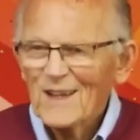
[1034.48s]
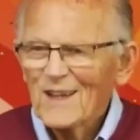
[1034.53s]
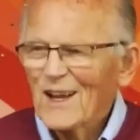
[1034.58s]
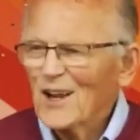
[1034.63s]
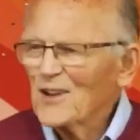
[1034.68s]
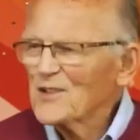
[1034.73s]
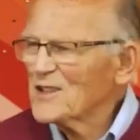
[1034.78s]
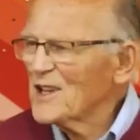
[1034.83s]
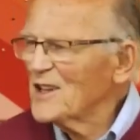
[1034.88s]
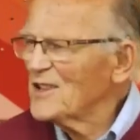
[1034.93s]

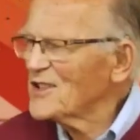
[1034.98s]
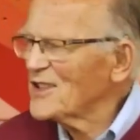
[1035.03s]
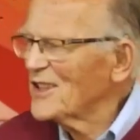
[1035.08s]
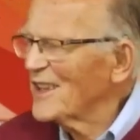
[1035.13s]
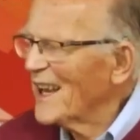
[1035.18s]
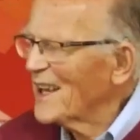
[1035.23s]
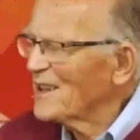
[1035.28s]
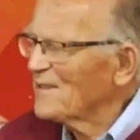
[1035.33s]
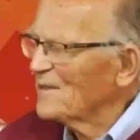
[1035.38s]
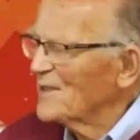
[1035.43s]
Since the
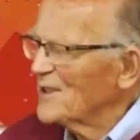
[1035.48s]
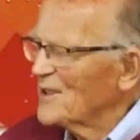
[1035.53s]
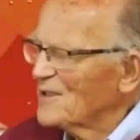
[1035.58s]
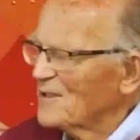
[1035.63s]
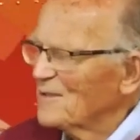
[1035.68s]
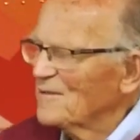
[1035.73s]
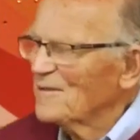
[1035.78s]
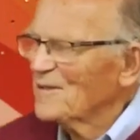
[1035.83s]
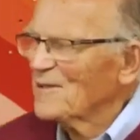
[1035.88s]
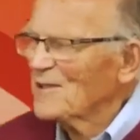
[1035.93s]
advent
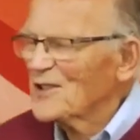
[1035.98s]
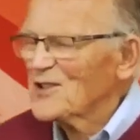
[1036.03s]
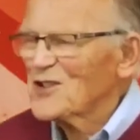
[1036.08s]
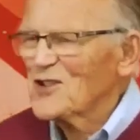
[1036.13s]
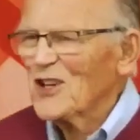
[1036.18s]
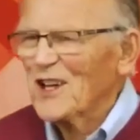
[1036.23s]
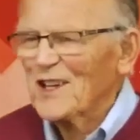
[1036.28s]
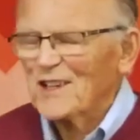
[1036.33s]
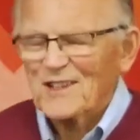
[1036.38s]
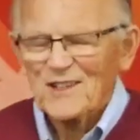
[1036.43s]
of
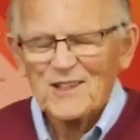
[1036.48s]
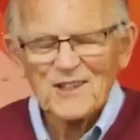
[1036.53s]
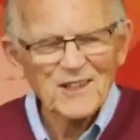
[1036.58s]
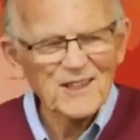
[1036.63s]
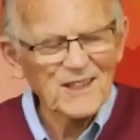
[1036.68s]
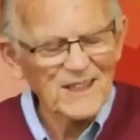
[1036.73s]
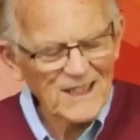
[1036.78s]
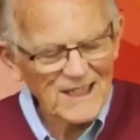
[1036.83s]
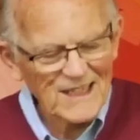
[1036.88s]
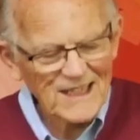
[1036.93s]
Christianity,